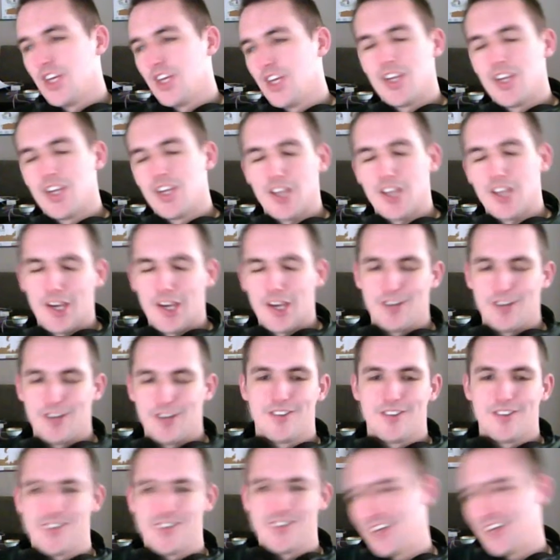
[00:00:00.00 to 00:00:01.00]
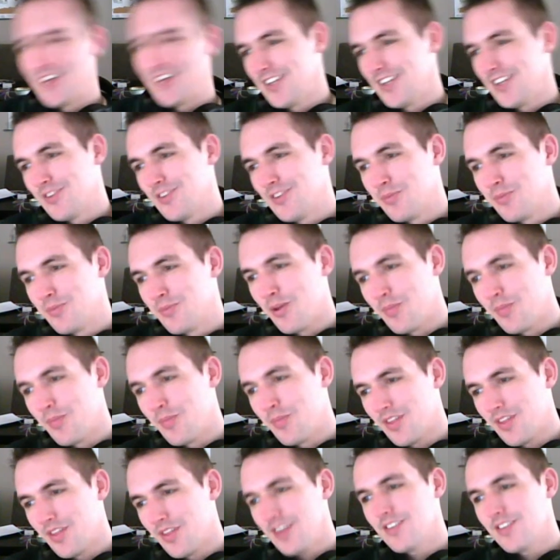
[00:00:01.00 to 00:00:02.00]
Yeah, I did some dumb
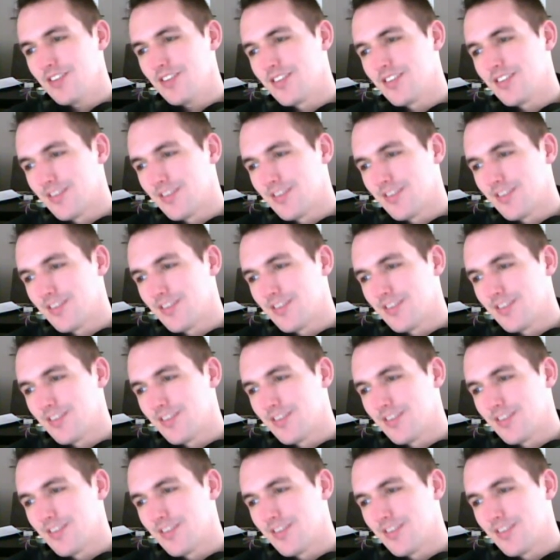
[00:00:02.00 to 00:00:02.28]
things.